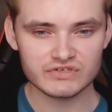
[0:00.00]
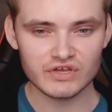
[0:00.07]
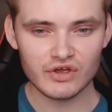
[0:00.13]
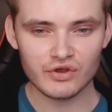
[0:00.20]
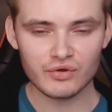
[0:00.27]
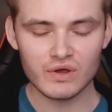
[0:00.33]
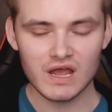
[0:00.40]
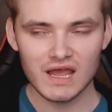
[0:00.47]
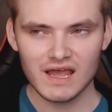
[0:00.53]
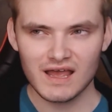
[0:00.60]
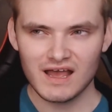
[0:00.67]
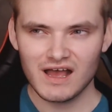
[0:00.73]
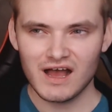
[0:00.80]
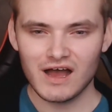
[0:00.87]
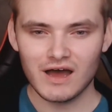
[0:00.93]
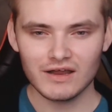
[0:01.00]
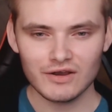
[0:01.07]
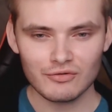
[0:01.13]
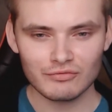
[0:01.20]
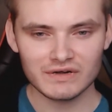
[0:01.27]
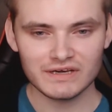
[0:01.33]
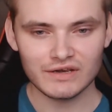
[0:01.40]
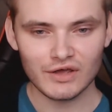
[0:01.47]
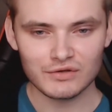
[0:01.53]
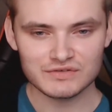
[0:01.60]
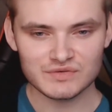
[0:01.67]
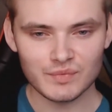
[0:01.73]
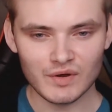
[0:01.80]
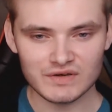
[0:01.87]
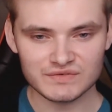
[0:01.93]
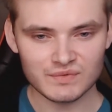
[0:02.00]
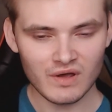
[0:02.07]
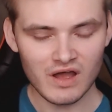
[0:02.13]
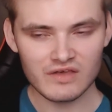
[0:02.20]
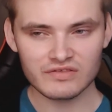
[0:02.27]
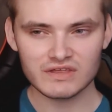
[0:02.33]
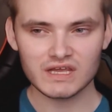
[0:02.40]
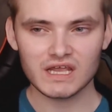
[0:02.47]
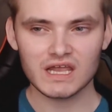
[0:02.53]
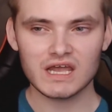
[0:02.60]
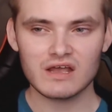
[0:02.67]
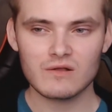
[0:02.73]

So I don't really know, to be honest with you.